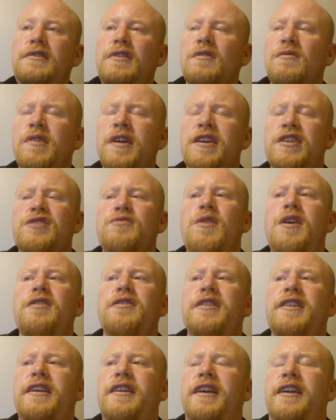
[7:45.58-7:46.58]
where I
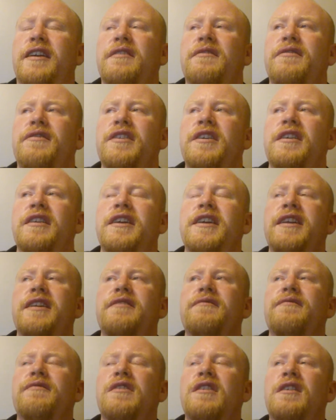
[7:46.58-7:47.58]
swallowed it, I can feel
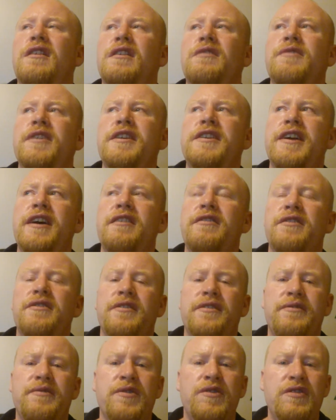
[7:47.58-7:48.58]
heat all the way down to the
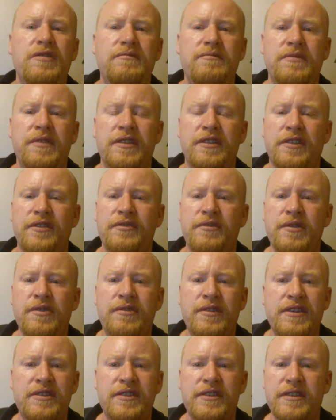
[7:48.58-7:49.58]
throat, but the
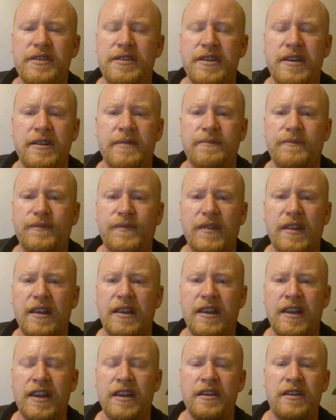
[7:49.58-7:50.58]
throat isn't
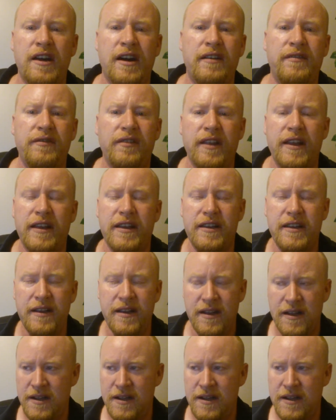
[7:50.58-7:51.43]
getting off like,